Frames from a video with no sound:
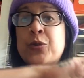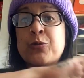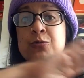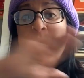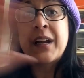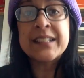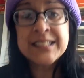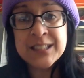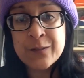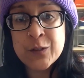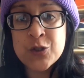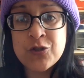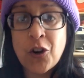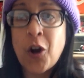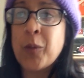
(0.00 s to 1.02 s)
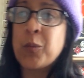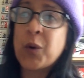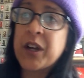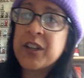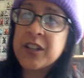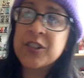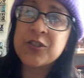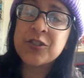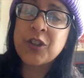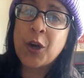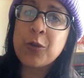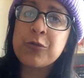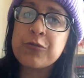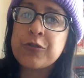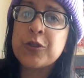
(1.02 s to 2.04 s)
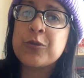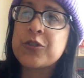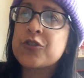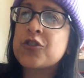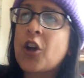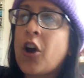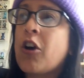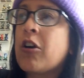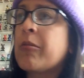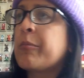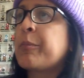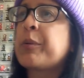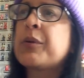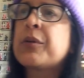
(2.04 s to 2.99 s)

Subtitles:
the rest of the drop. We're going to go through the top